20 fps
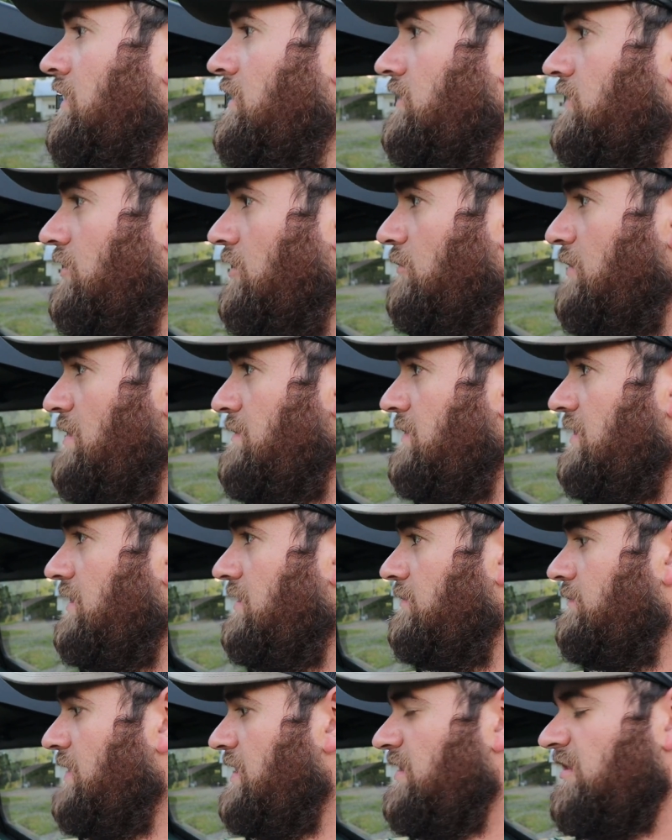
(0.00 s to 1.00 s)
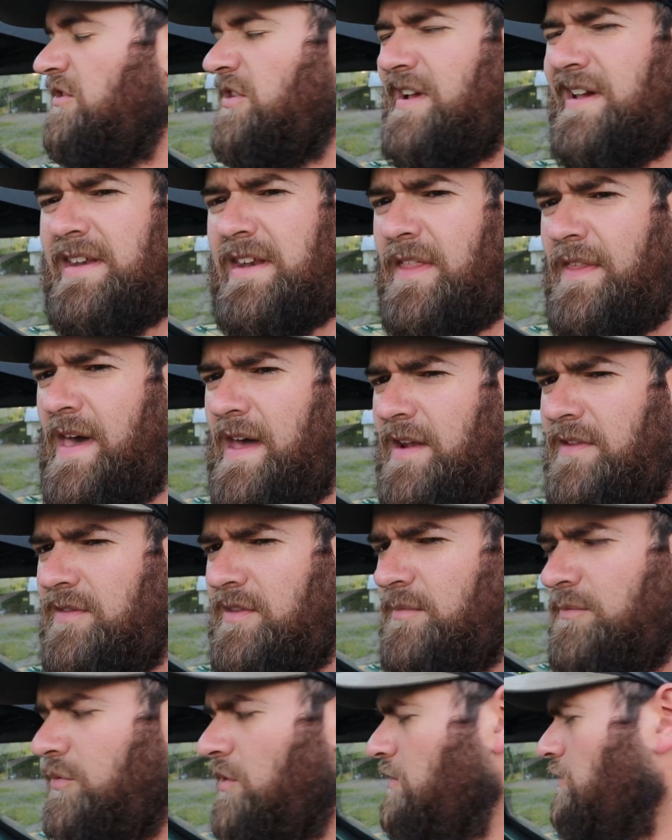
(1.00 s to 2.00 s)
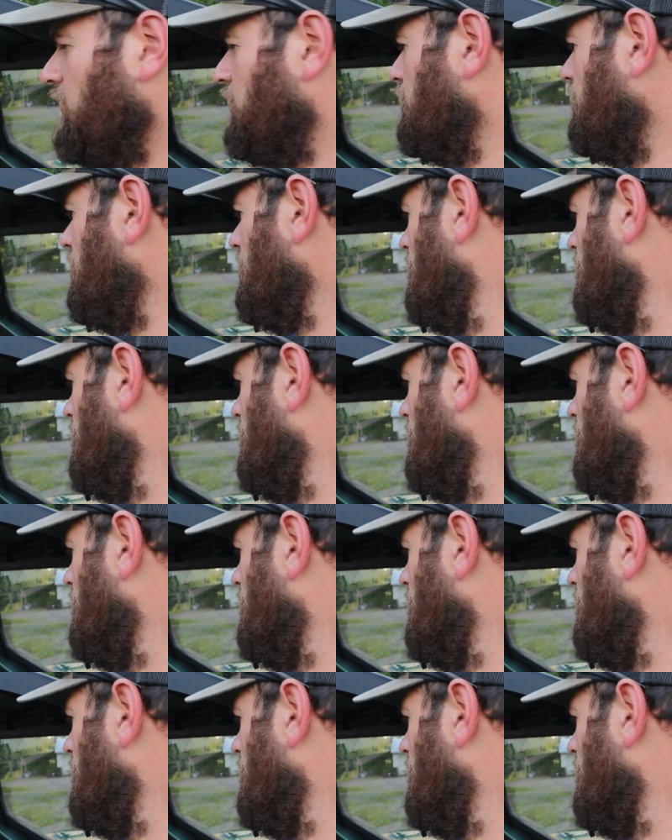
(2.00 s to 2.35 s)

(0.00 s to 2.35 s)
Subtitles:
So might look into that at some point. We'll see.